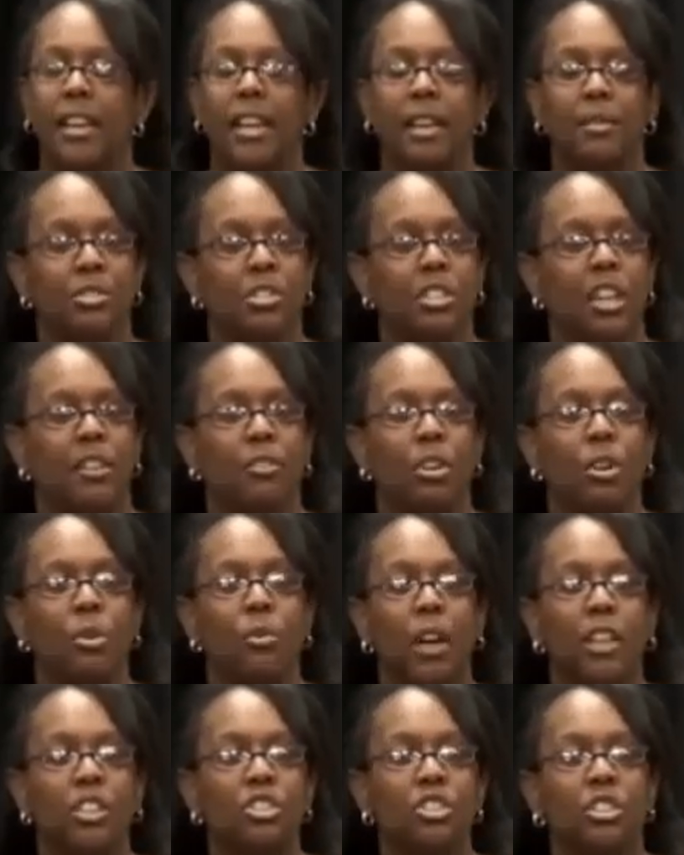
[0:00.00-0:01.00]
It was never a
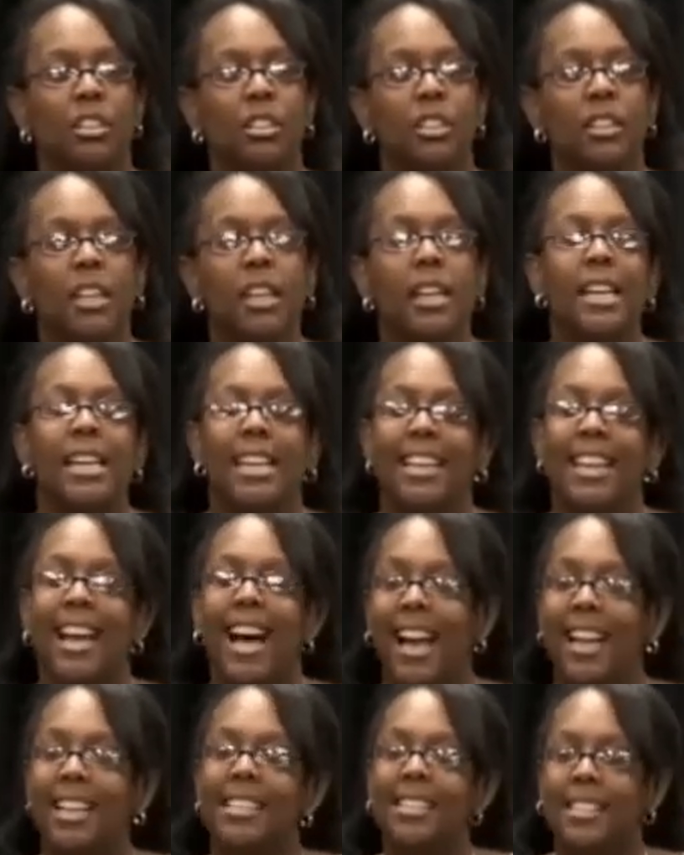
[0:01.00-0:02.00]
question. In
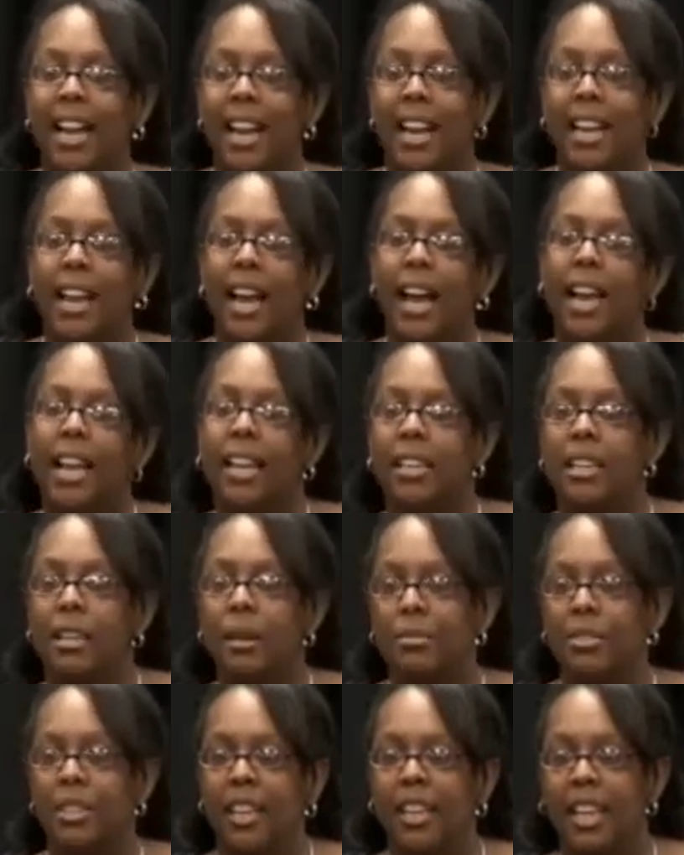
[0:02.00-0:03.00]
hindsight, I end
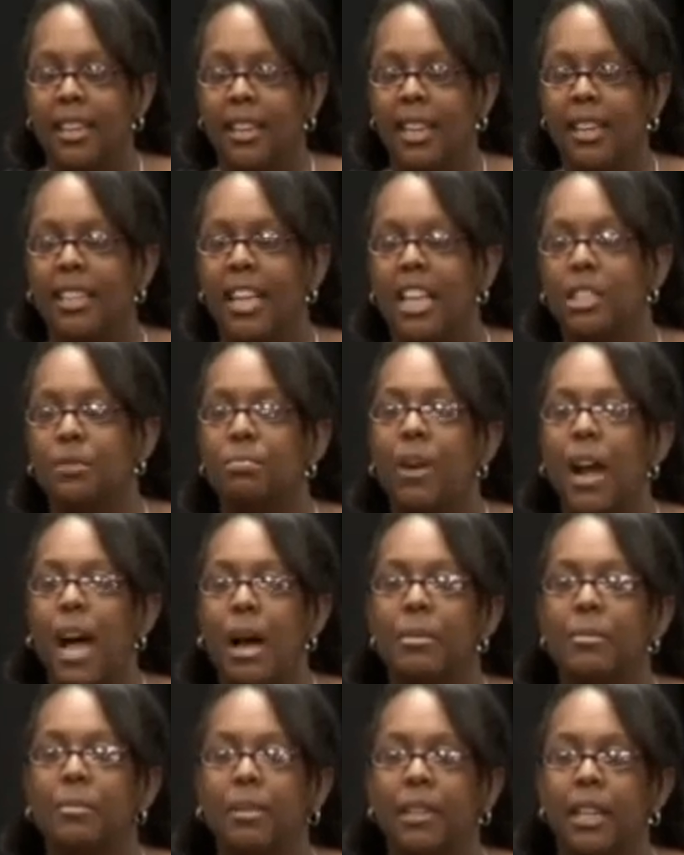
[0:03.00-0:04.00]
up thinking that that's
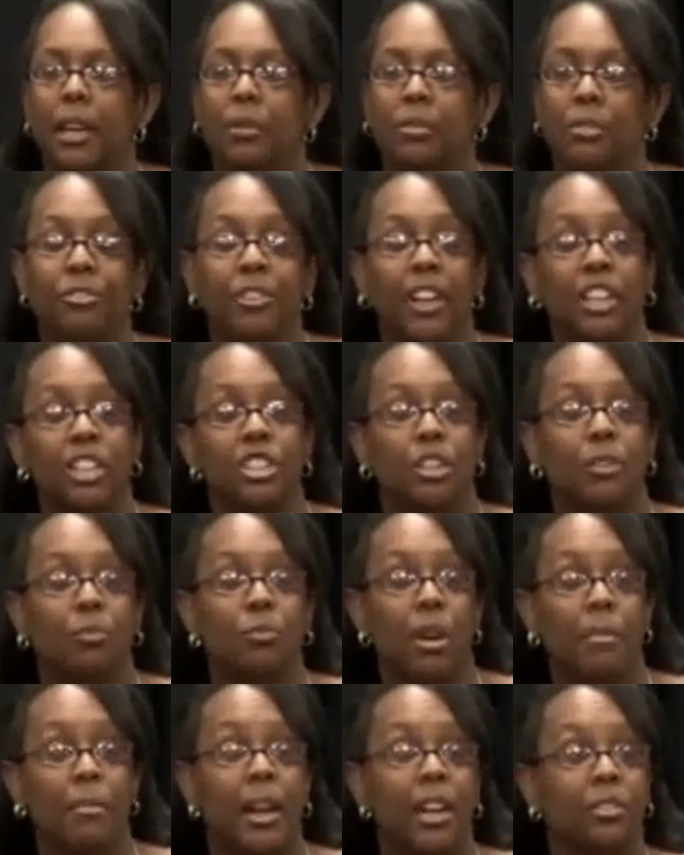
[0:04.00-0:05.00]
probably a reflection
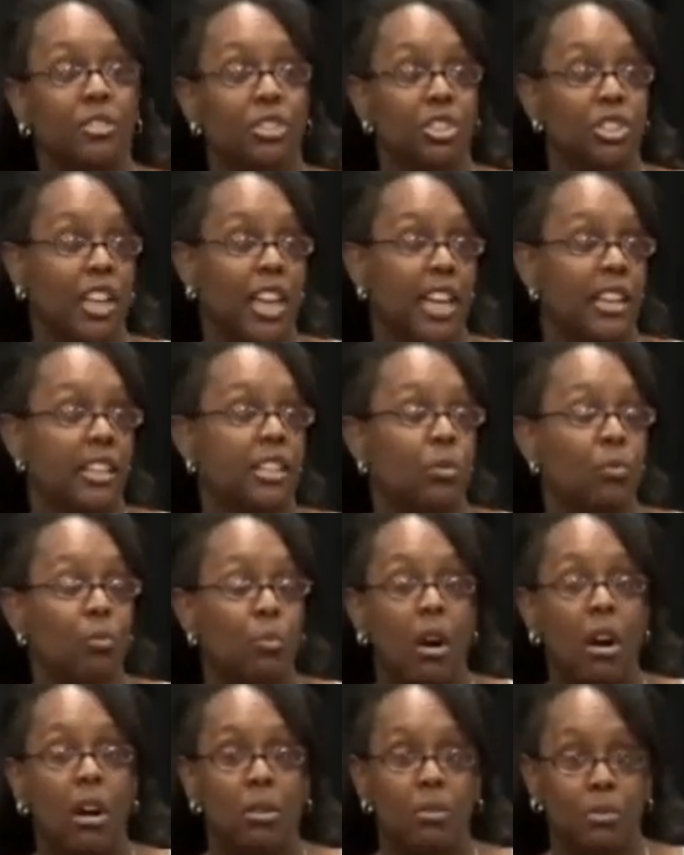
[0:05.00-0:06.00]
of where my Christianity
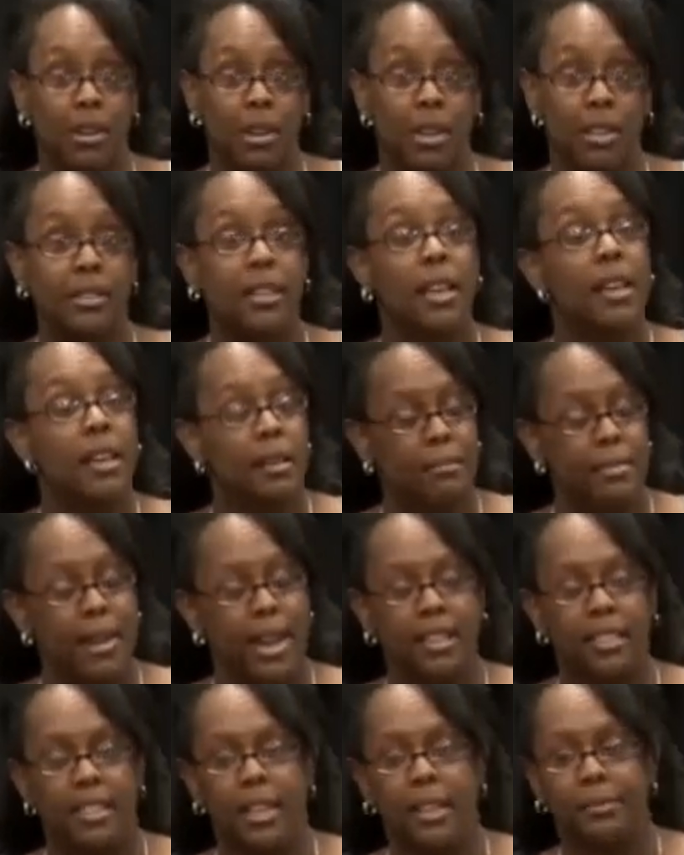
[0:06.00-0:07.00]
walk was
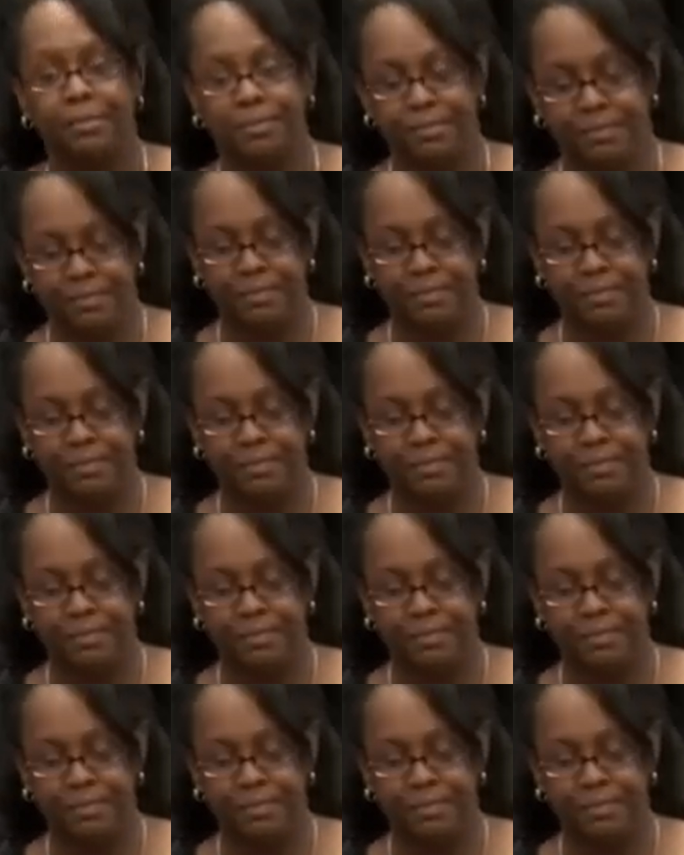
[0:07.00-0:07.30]
back then.